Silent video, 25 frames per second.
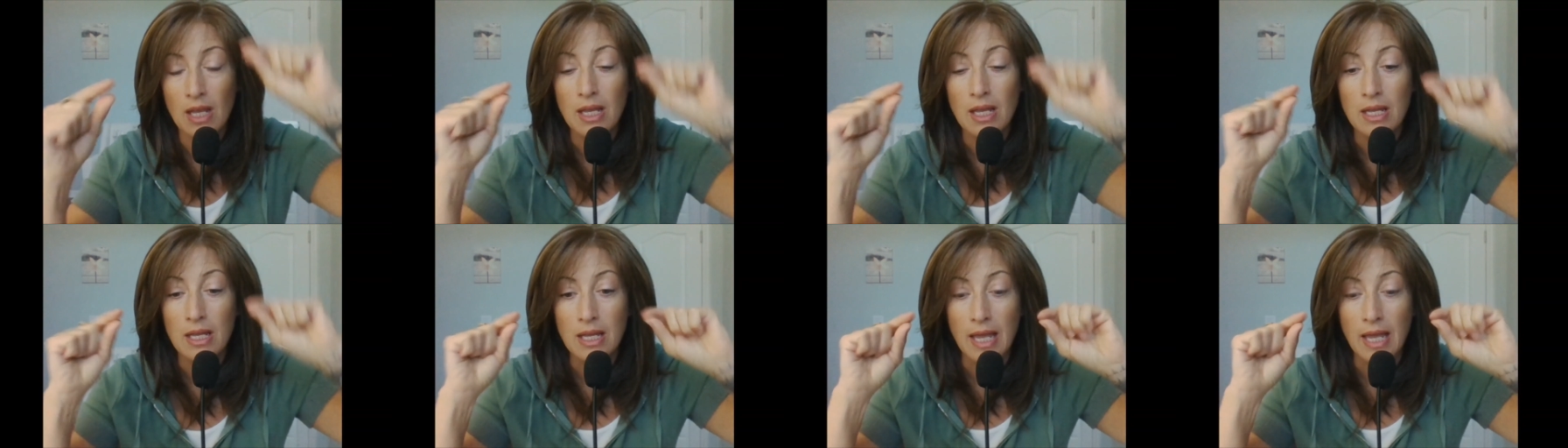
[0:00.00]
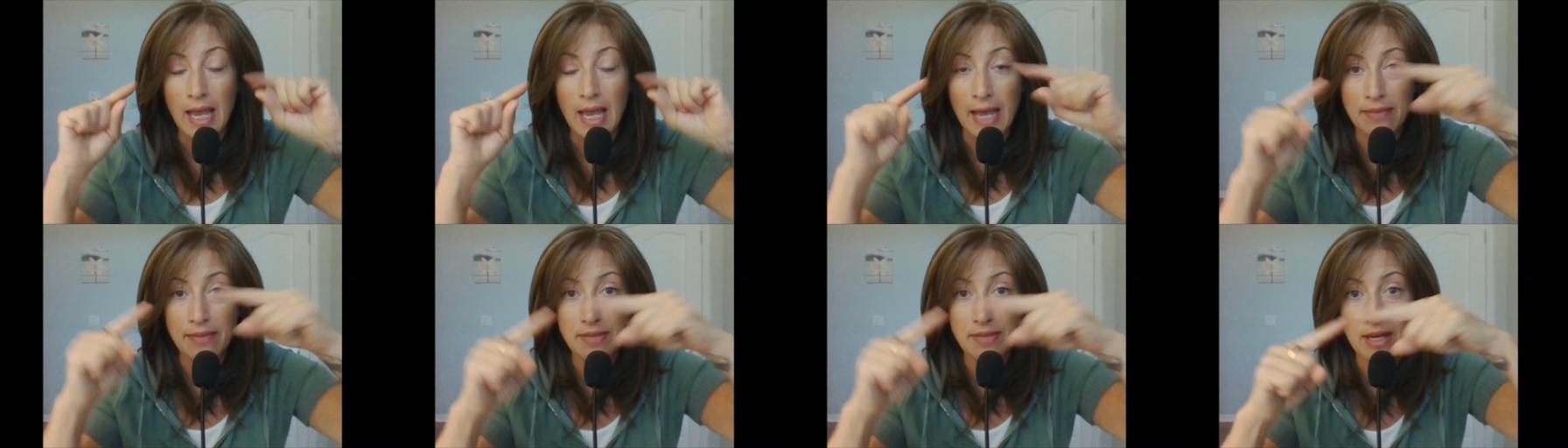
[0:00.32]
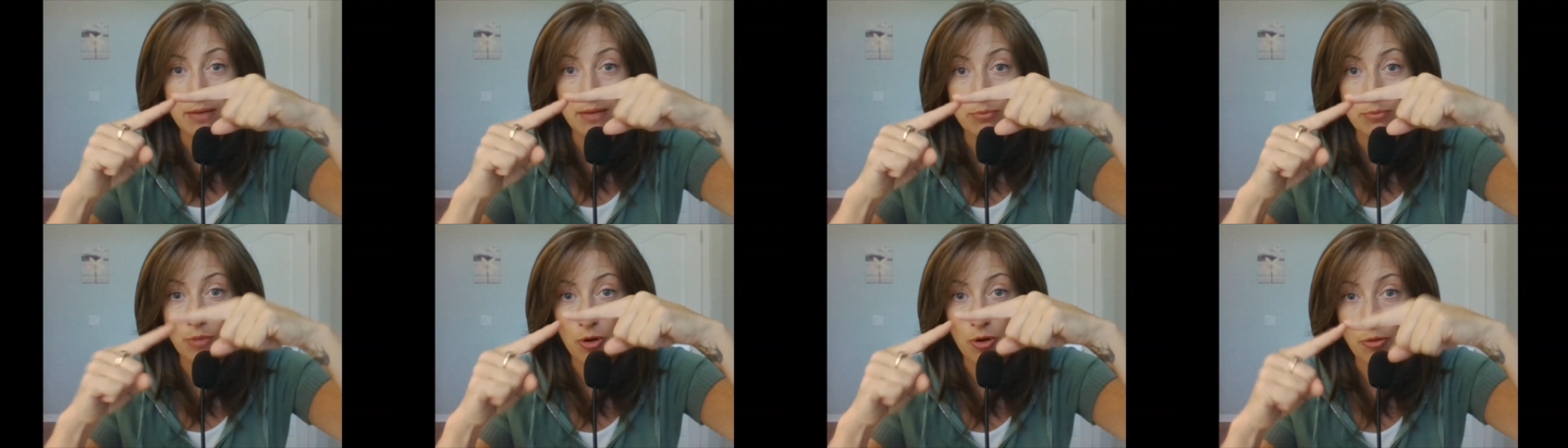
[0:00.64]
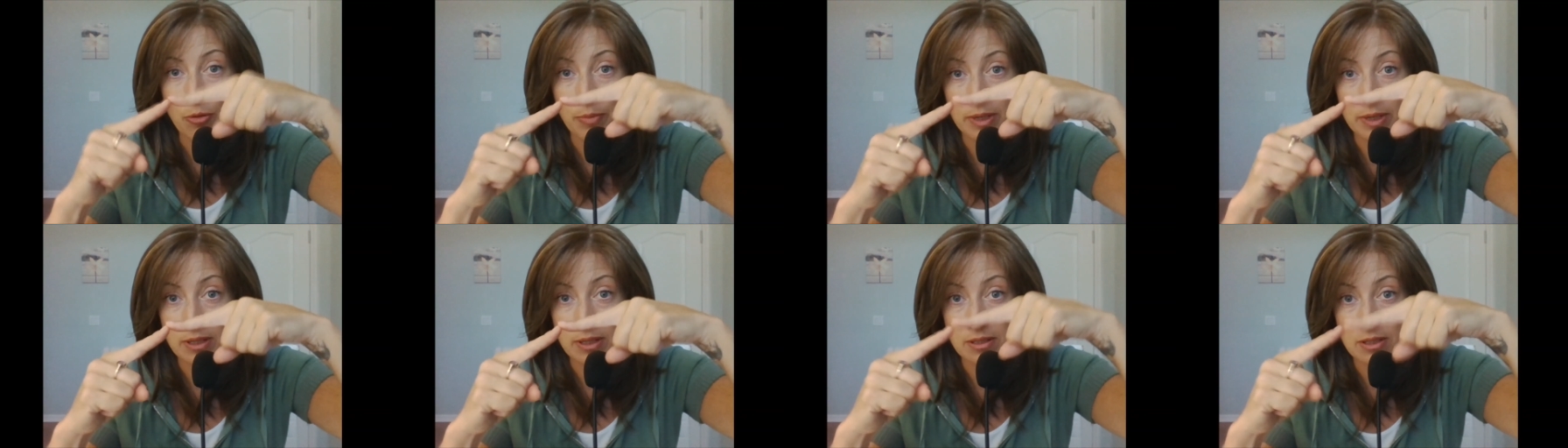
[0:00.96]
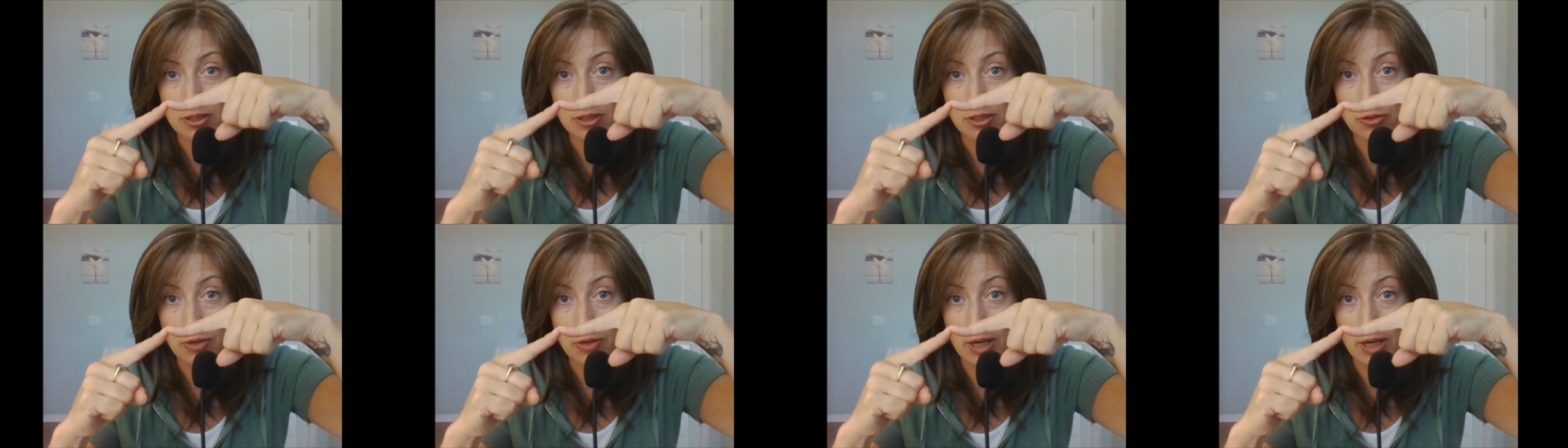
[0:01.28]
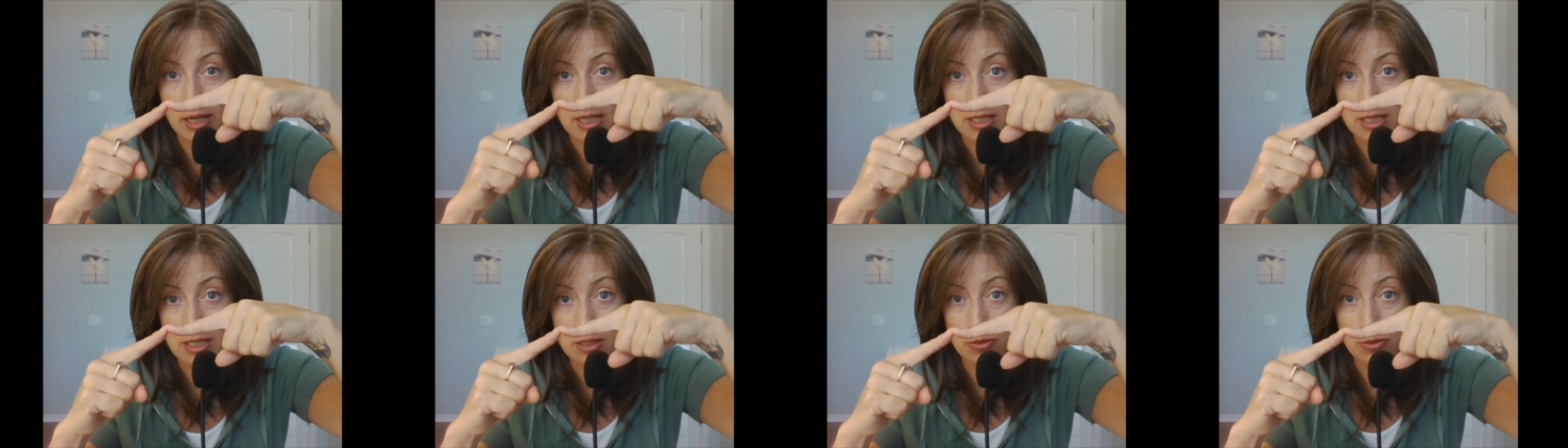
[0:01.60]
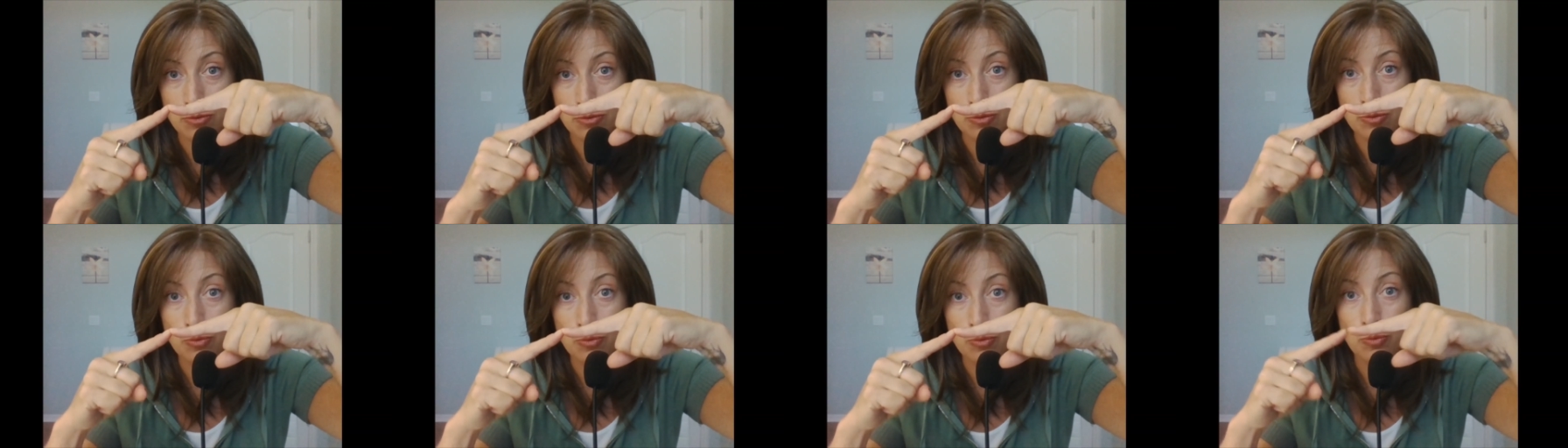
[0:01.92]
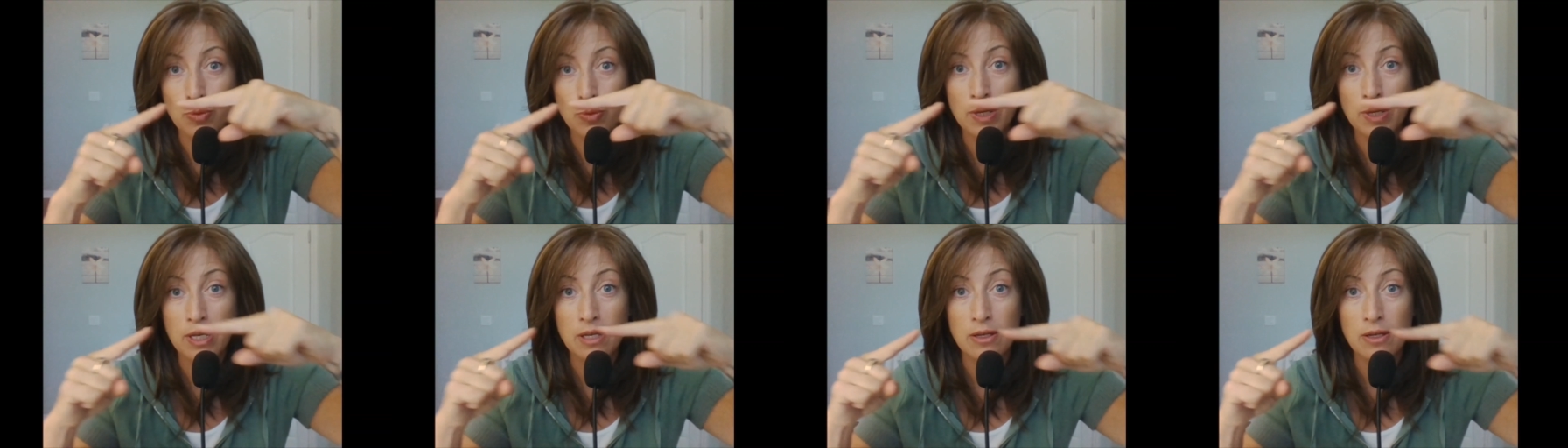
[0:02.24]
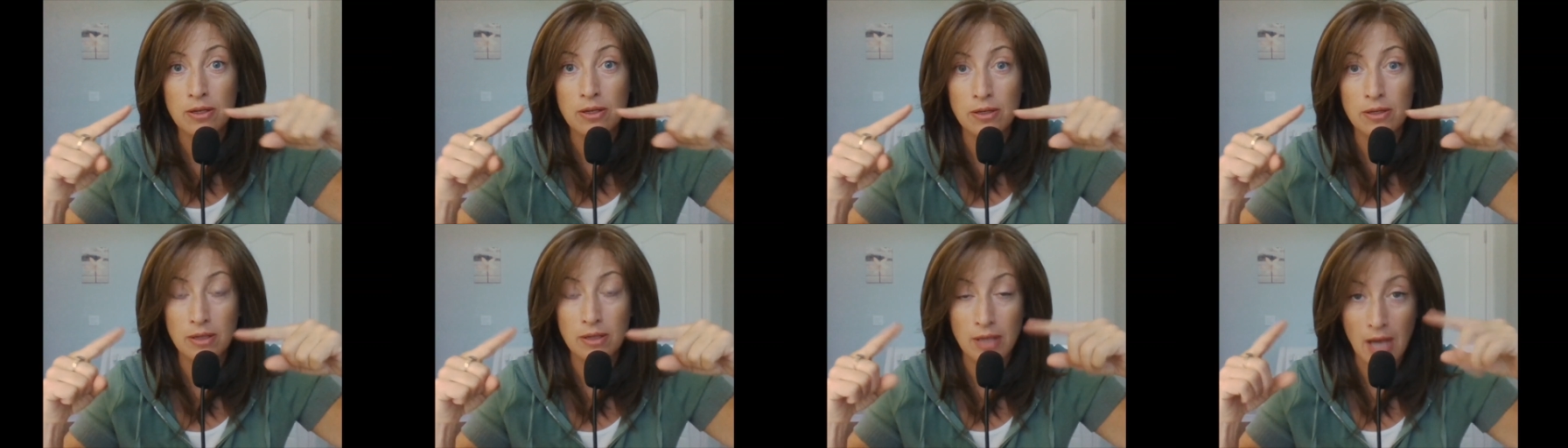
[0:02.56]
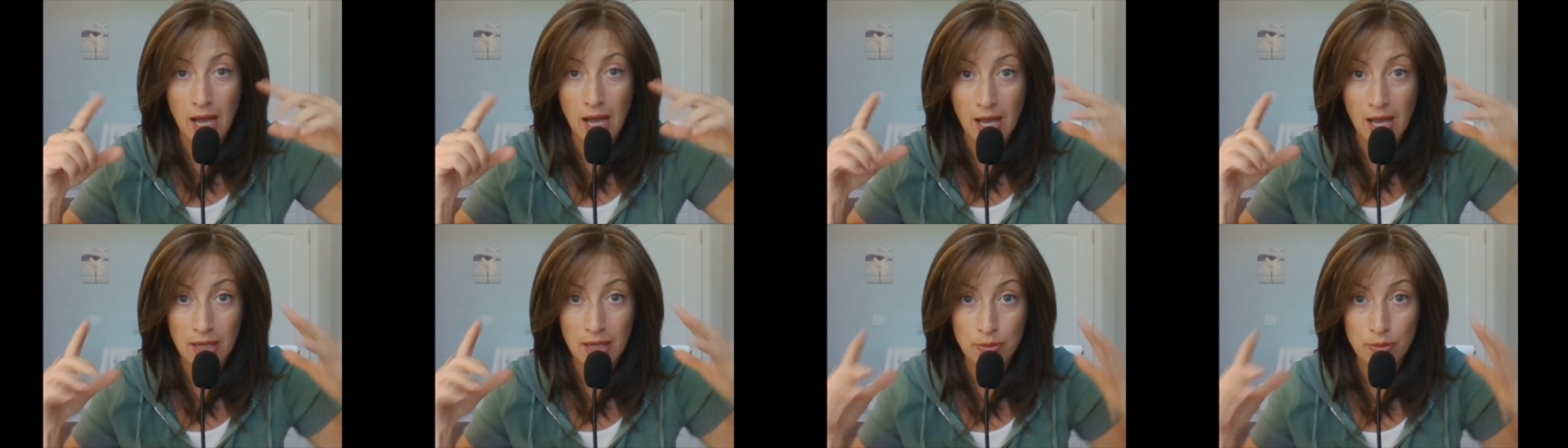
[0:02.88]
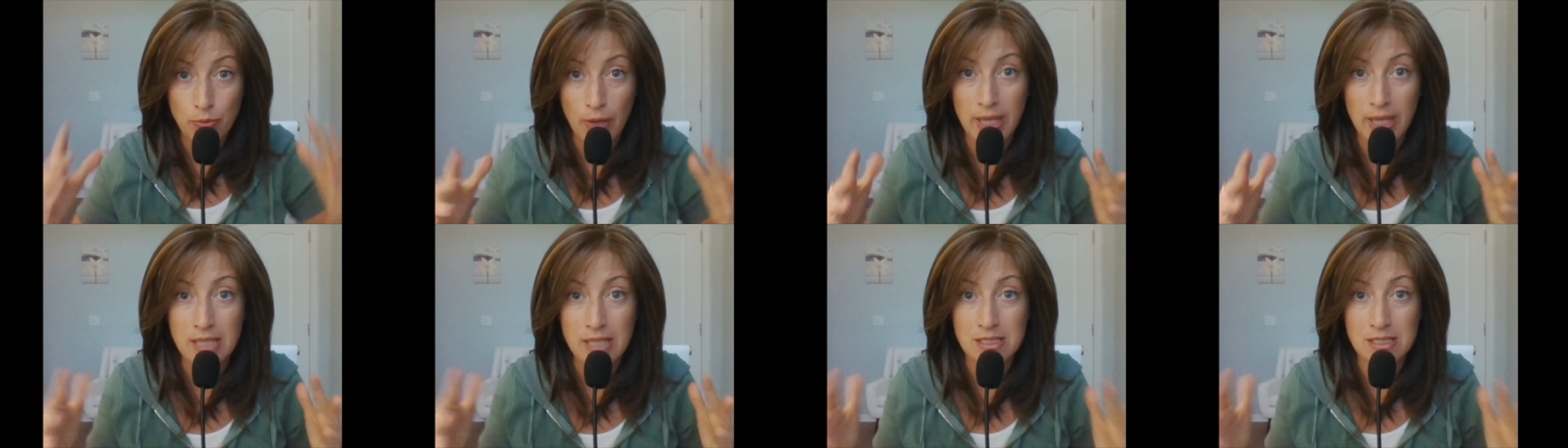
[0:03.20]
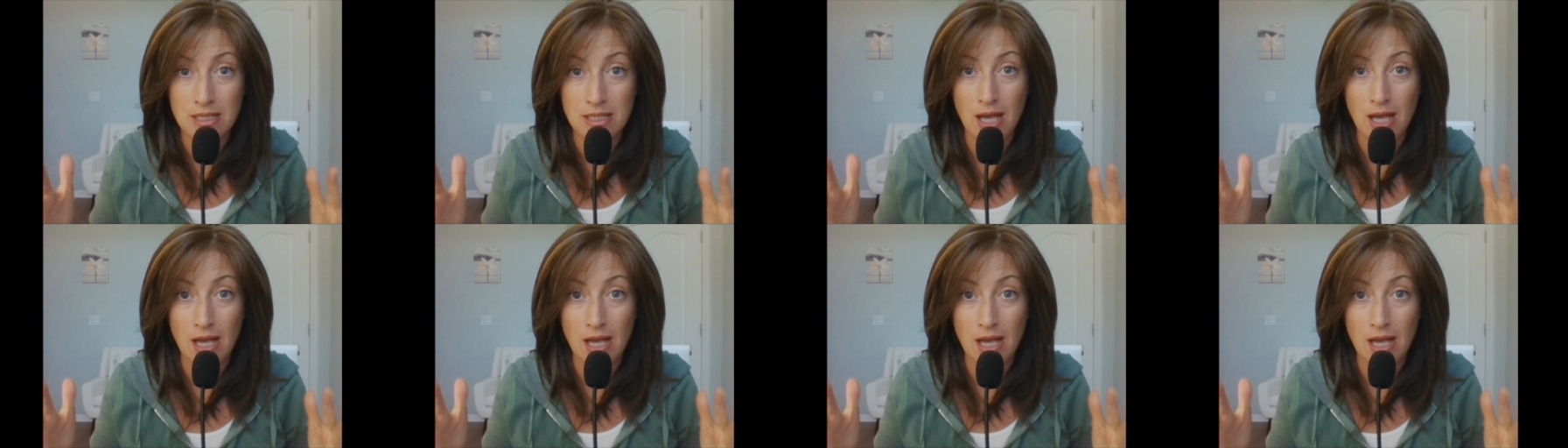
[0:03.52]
At that moment, you guys, God wakes